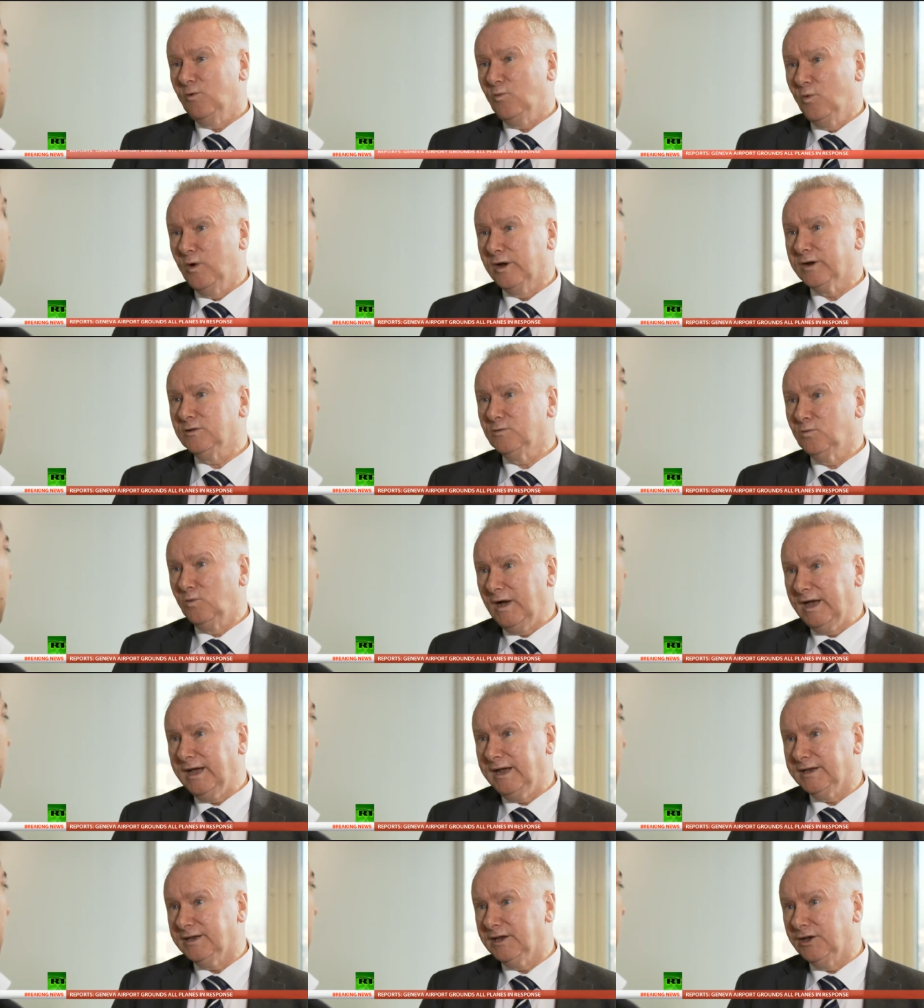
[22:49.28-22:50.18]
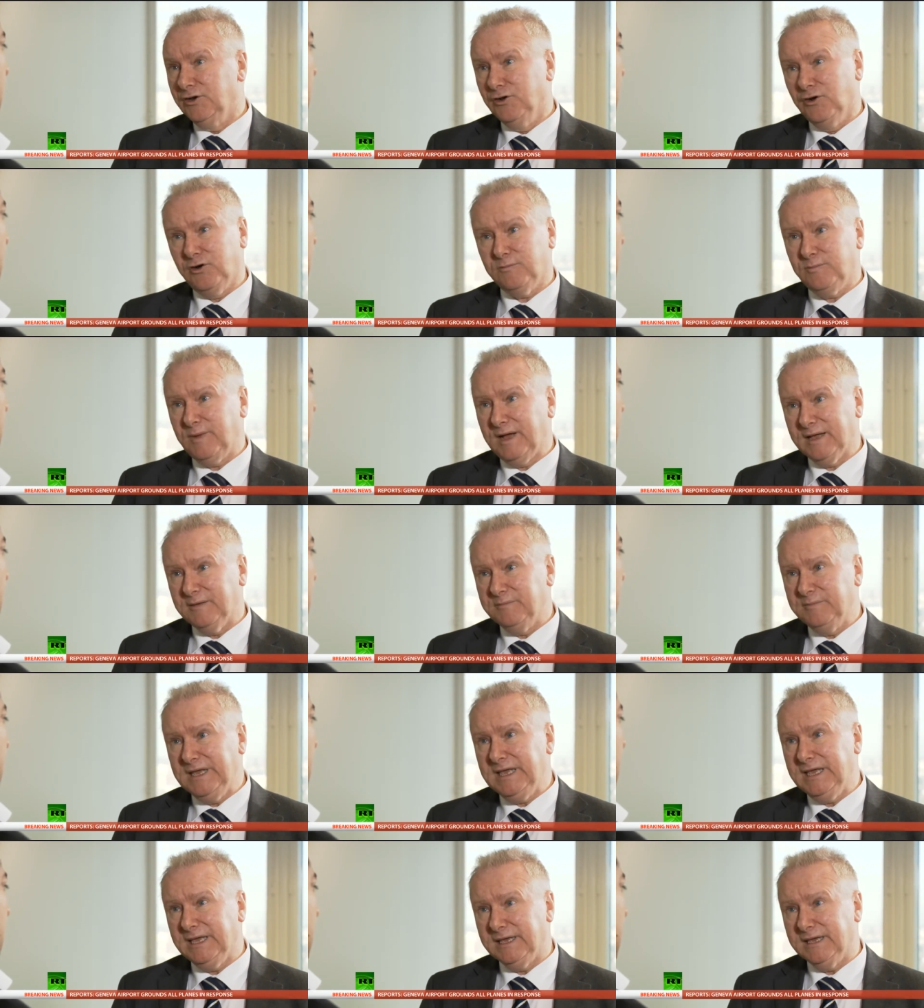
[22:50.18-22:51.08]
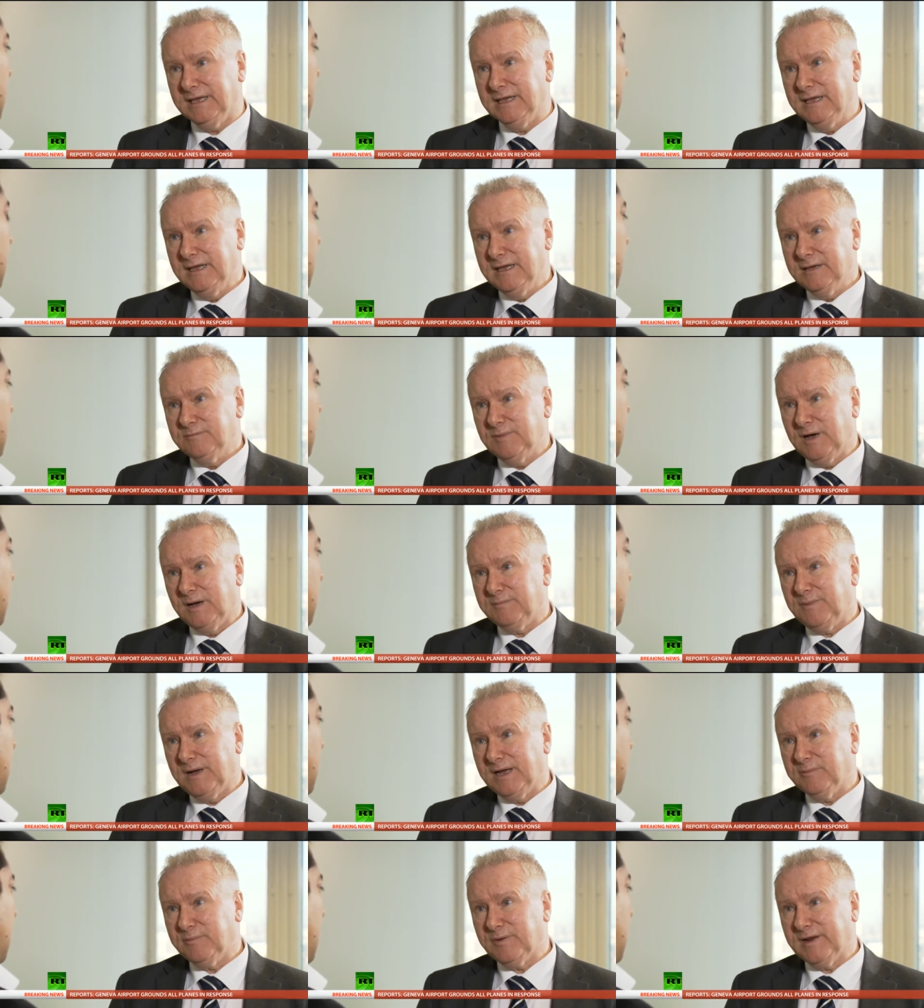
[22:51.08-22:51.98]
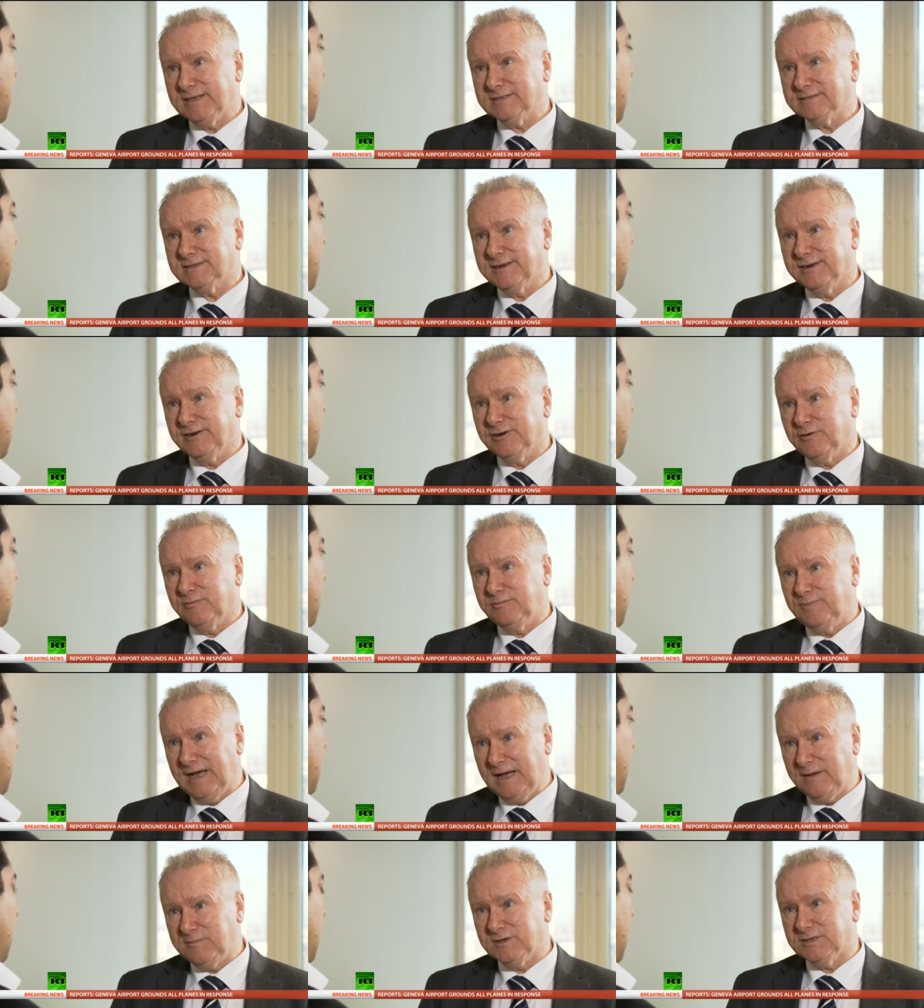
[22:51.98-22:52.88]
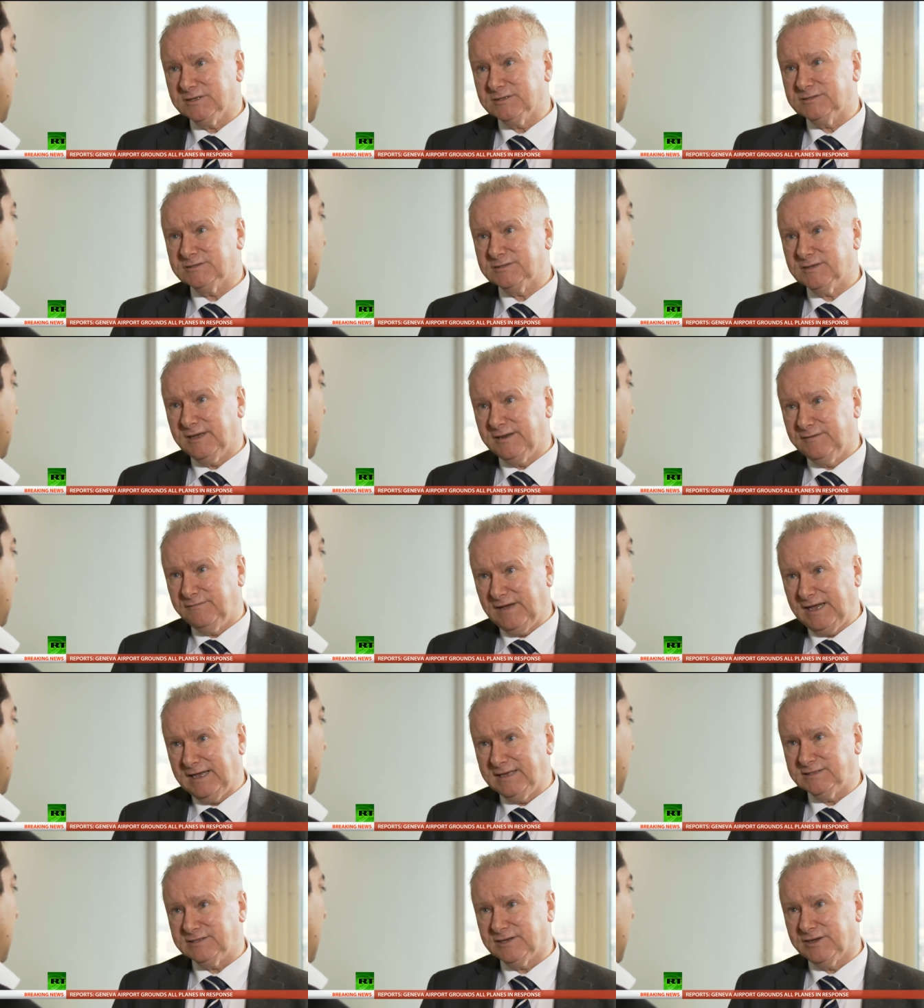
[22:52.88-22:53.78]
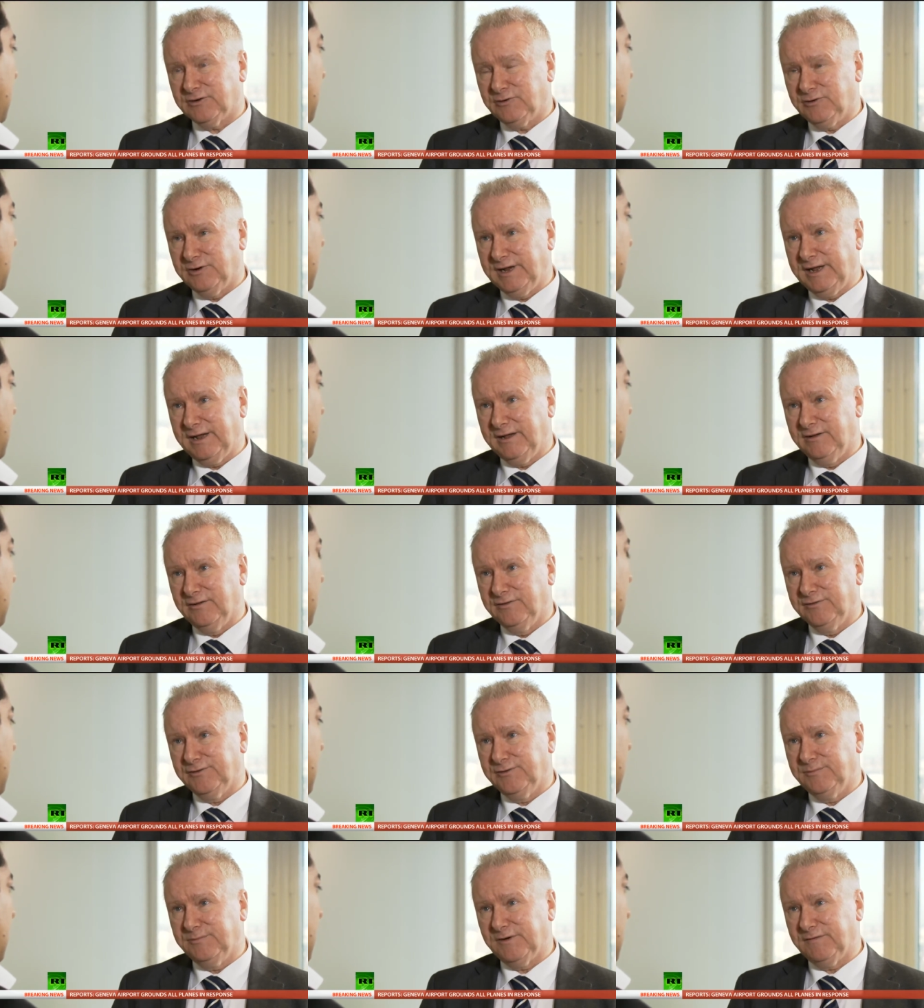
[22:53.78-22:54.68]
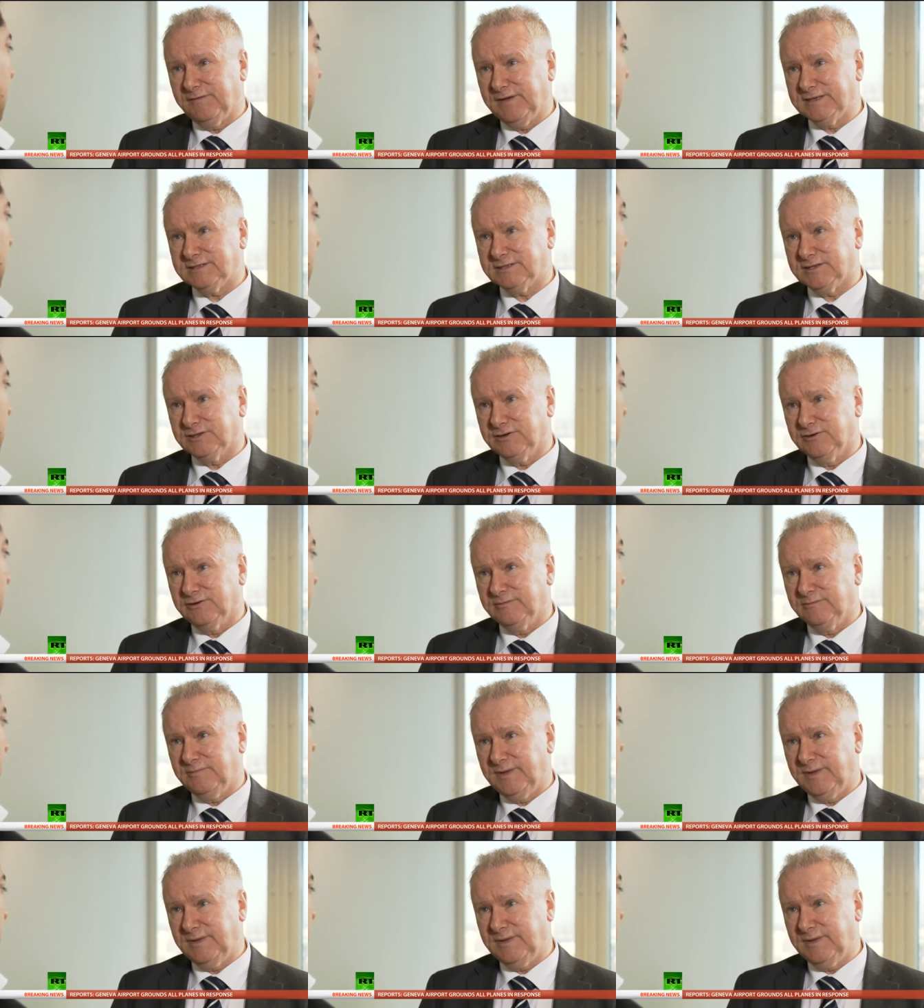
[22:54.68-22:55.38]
worldwide, not by me, but by President Obama's advisor on health, Professor Don